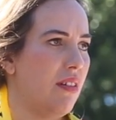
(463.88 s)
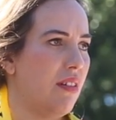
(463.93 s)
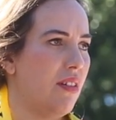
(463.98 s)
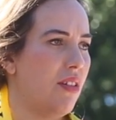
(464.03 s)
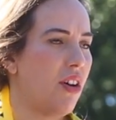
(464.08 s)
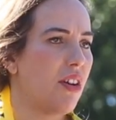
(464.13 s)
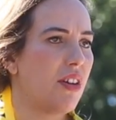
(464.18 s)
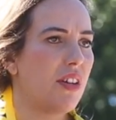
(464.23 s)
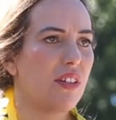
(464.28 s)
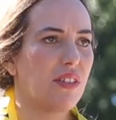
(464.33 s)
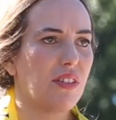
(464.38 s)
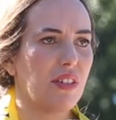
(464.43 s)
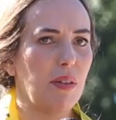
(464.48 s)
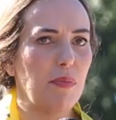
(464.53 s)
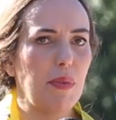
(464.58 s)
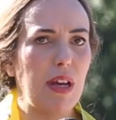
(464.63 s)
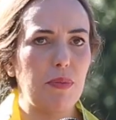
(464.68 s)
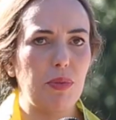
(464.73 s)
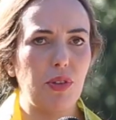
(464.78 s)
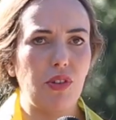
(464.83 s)
Not in
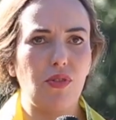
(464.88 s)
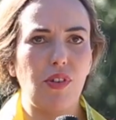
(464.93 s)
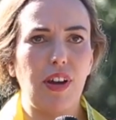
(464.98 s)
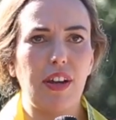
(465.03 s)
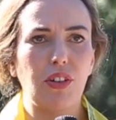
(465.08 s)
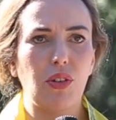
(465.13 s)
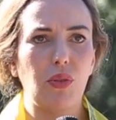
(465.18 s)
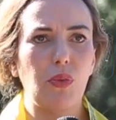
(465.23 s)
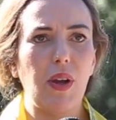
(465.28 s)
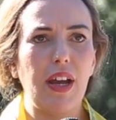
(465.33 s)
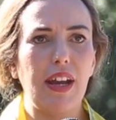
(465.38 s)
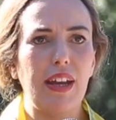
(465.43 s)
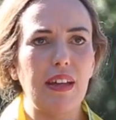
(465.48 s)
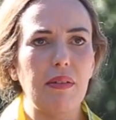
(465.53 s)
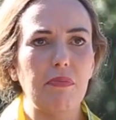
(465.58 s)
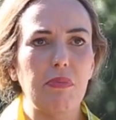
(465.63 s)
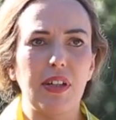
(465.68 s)
some abstract way,